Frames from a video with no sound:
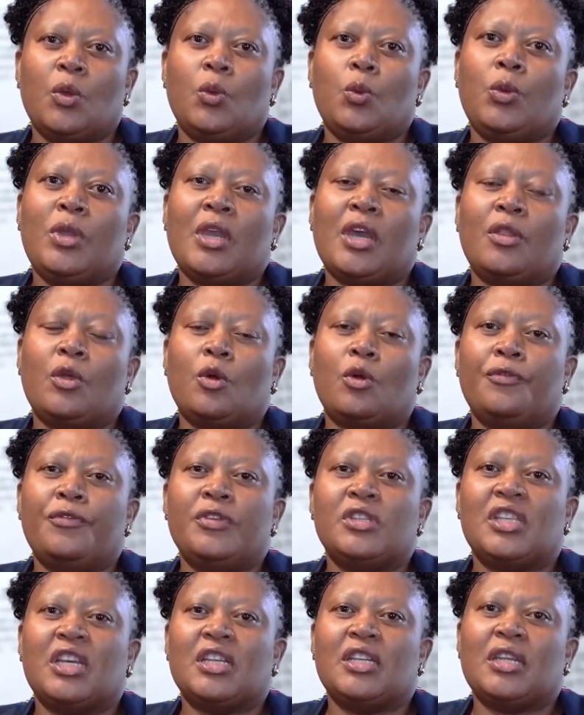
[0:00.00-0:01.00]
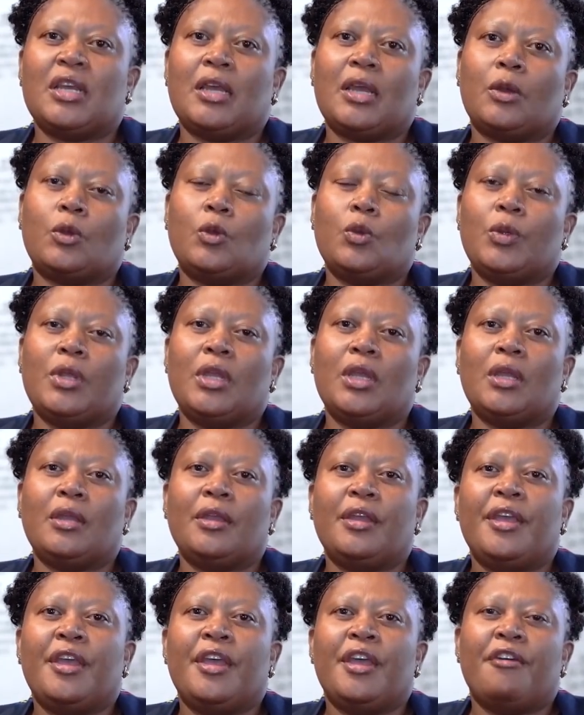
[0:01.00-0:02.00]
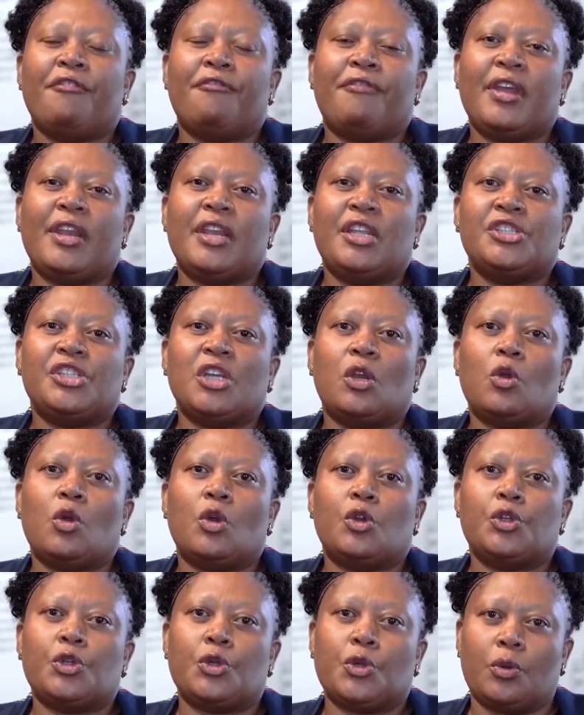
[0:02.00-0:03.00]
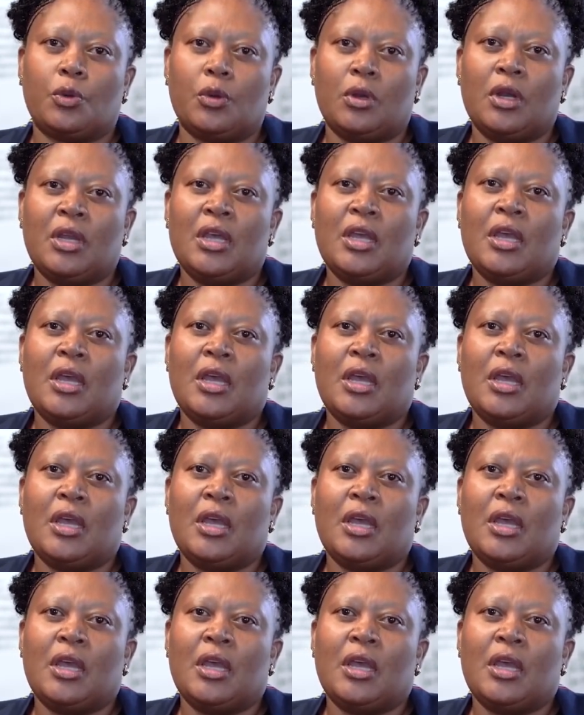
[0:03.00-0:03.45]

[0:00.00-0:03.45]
we are the office that are doing financial control.